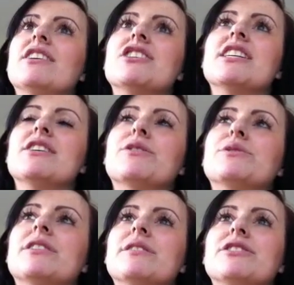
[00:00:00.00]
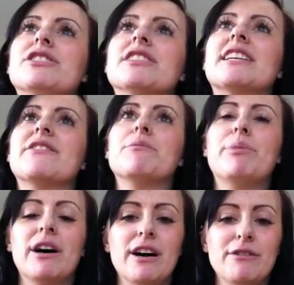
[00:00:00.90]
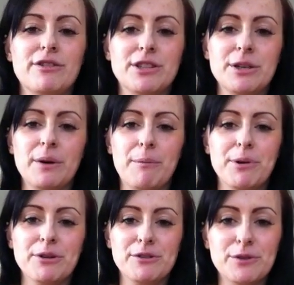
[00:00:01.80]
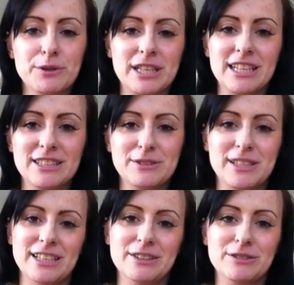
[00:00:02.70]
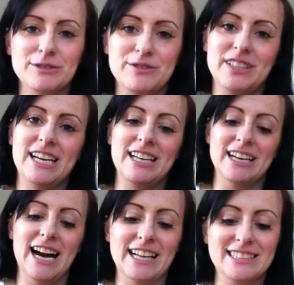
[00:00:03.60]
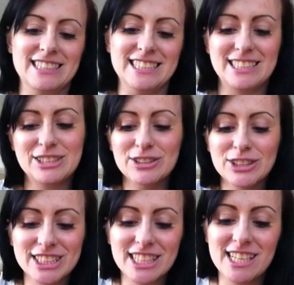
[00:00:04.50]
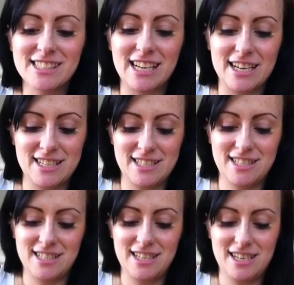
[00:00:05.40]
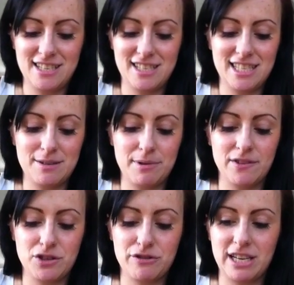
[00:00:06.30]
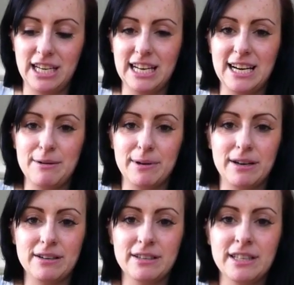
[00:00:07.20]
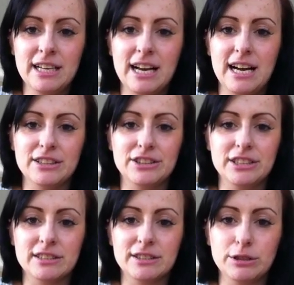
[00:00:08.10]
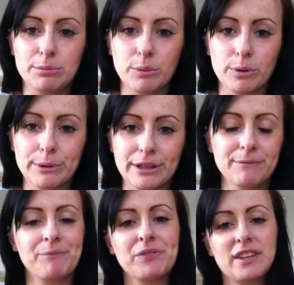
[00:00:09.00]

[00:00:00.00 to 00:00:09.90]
She also has just given birth to a beautiful little girl called Vienna, and she's gorgeous, and she had a bit of a tricky labour, and she's a superwoman.